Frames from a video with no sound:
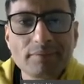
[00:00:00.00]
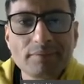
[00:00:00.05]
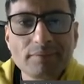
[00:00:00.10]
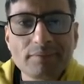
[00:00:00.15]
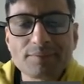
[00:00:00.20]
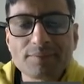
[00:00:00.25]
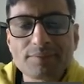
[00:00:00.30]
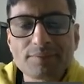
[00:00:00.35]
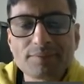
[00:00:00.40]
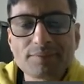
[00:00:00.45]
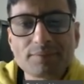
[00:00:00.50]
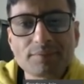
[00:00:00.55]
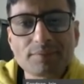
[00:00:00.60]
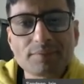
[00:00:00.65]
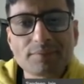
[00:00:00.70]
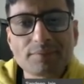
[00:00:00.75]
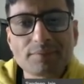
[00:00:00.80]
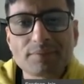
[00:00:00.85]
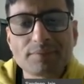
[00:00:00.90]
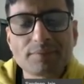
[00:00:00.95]

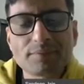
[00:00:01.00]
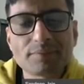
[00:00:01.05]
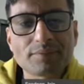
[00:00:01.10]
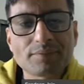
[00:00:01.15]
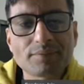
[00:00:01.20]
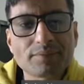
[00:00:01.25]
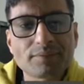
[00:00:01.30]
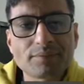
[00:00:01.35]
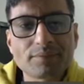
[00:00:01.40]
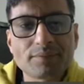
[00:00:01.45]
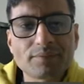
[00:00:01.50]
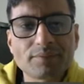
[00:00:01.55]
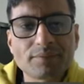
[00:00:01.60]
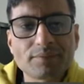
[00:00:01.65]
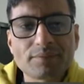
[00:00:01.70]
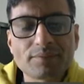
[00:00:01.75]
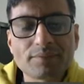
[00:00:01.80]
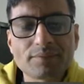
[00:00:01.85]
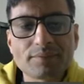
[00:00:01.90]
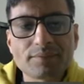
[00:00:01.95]

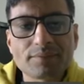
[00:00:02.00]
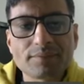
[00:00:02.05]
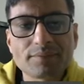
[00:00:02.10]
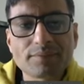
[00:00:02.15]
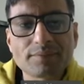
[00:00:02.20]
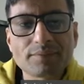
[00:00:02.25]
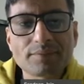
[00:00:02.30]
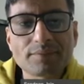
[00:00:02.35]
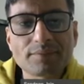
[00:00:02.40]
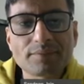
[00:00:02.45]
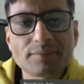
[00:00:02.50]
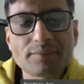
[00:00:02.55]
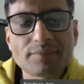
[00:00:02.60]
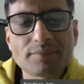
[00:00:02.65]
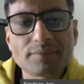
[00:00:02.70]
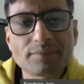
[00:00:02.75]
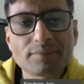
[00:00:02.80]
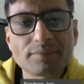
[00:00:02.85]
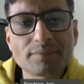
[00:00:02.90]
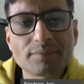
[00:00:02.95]

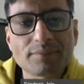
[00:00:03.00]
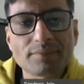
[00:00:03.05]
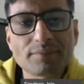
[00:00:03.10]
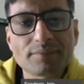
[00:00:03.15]
(silent)